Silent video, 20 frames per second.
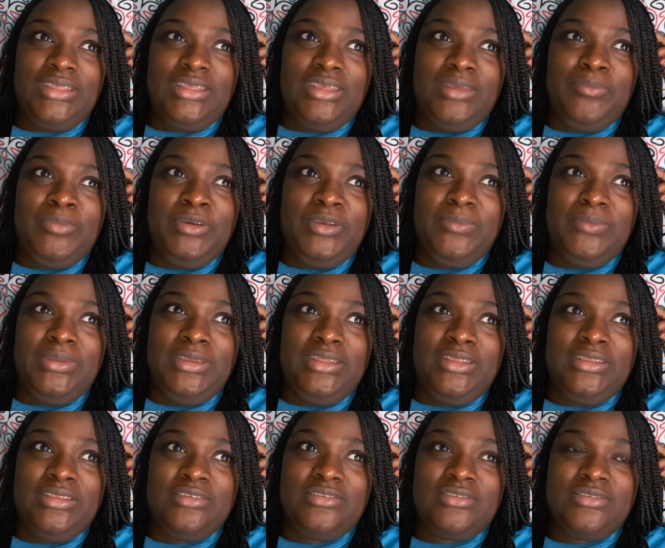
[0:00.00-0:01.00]
it put me
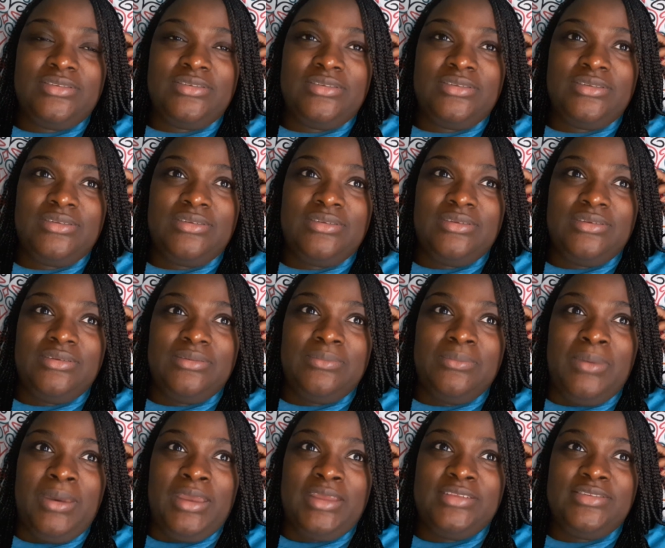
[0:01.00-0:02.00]
in this
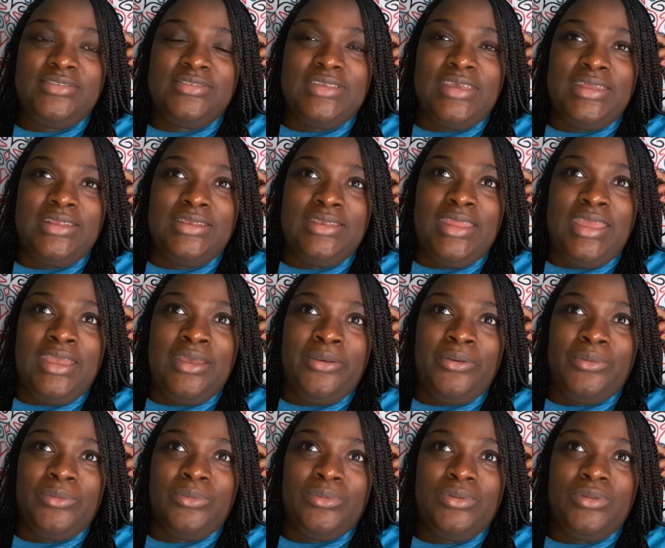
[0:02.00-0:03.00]
mindset
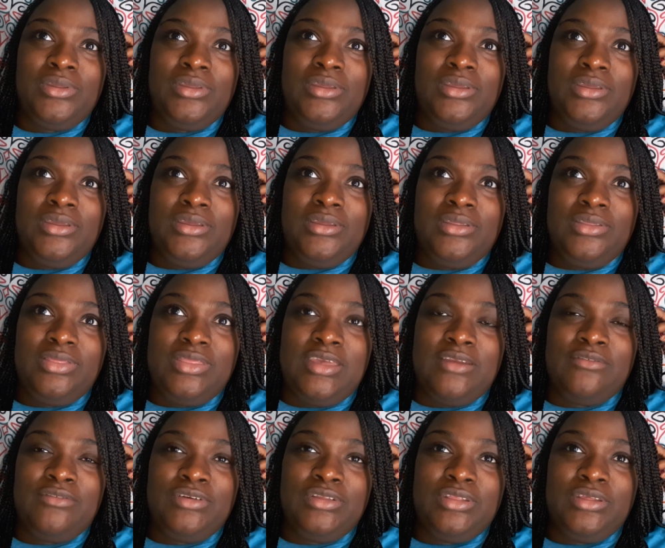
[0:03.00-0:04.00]
now
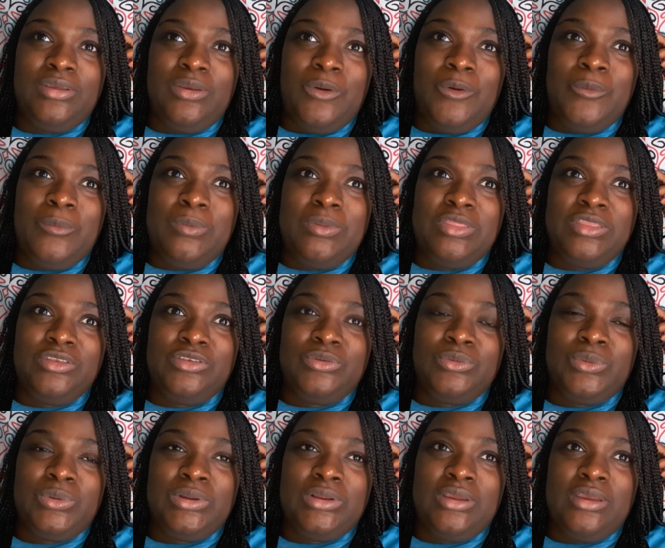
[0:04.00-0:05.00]
that really opened the
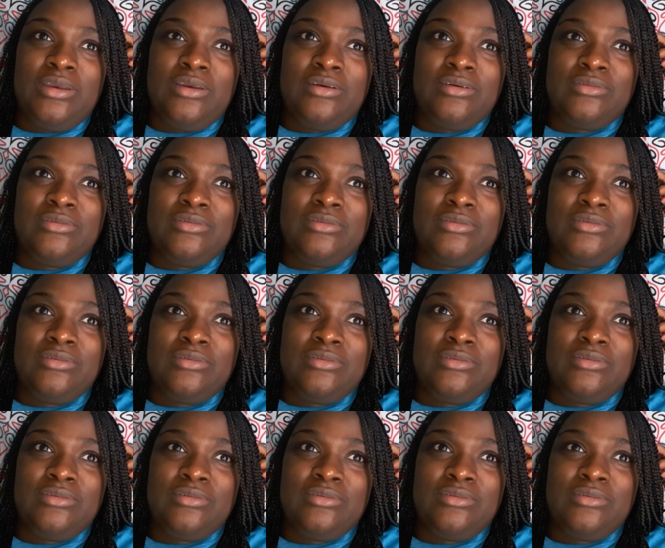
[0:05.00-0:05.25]
door